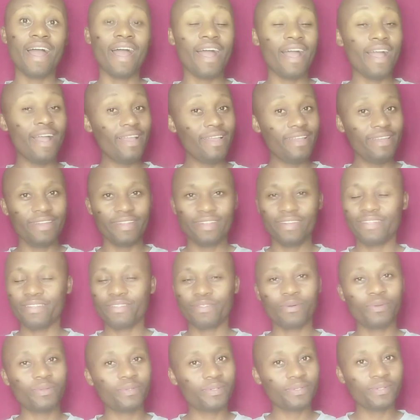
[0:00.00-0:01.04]
I really
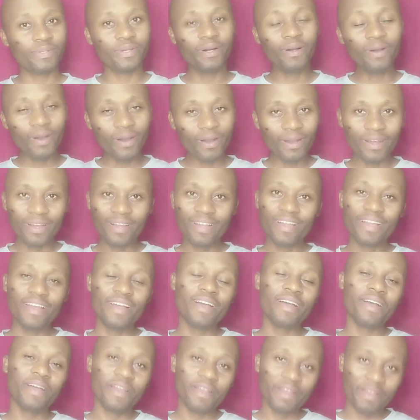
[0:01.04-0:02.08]
don't know.
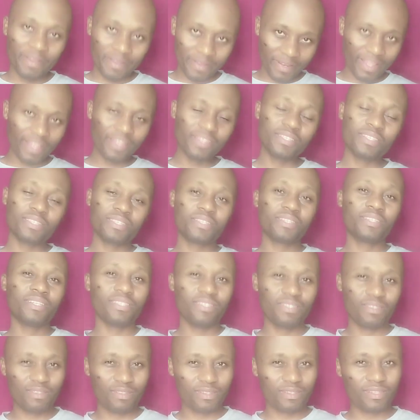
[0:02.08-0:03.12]
Let
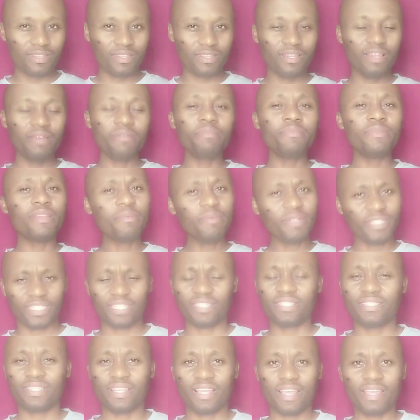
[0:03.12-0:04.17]
me
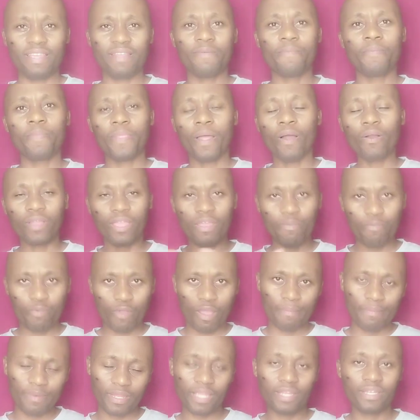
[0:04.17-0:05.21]
just say, I'll keep you
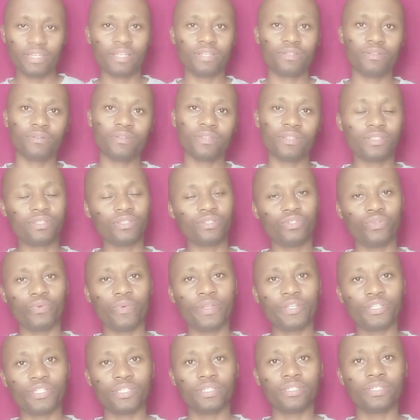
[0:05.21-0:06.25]
updated on the
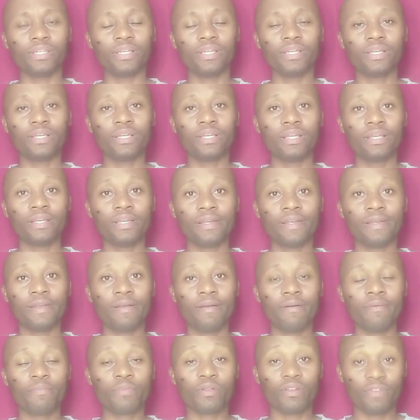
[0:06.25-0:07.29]
situation.
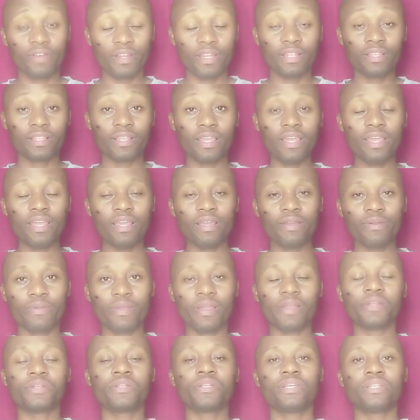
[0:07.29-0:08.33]
Provided
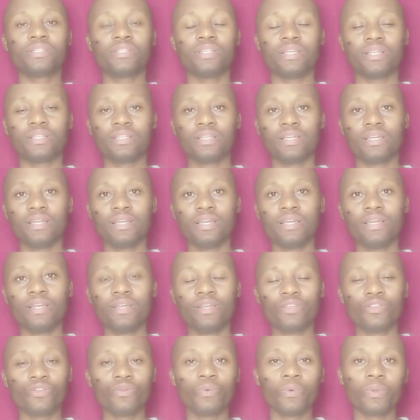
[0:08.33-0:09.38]
you are interested,
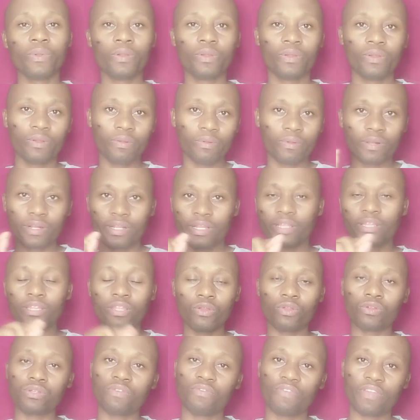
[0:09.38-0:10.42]
you will click
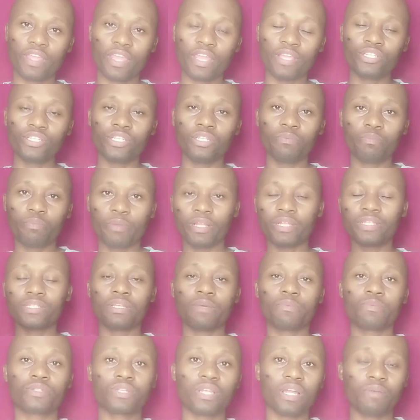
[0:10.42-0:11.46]
the notification bell,
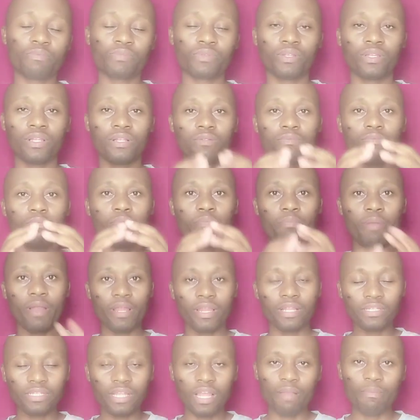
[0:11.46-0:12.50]
subscribe, so that by
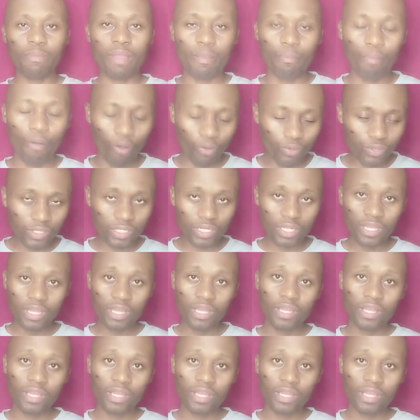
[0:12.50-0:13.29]
the time I post,